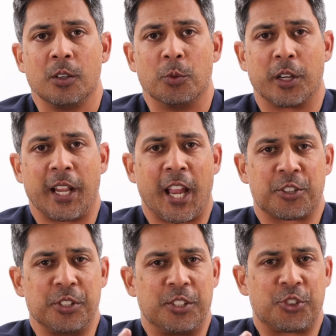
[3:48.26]
We're going to
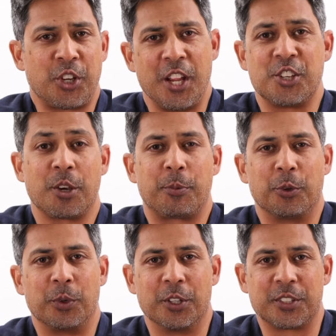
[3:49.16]
actually change up your
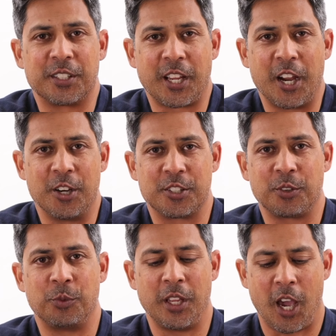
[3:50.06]
wheels and tires.
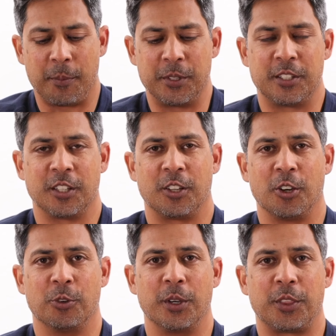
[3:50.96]
We opted to
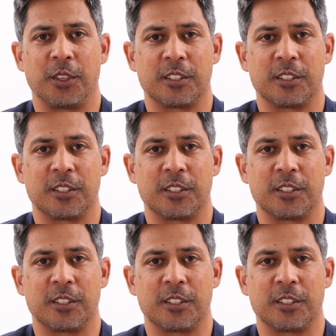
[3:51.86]
go with